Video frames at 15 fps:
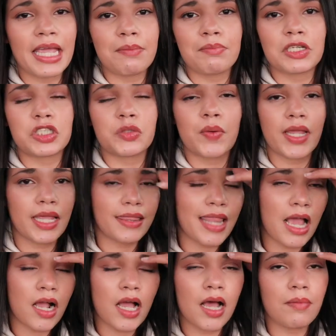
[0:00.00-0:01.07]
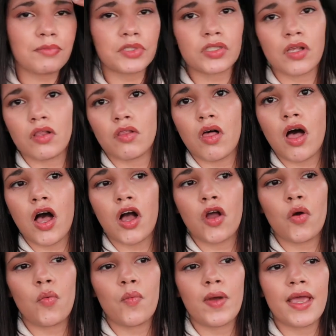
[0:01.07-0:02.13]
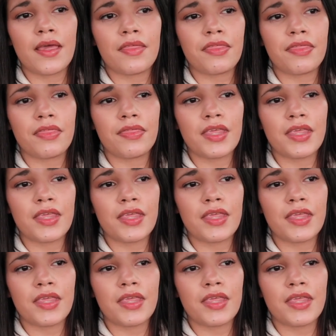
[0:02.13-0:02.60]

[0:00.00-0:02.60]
in between that comes along with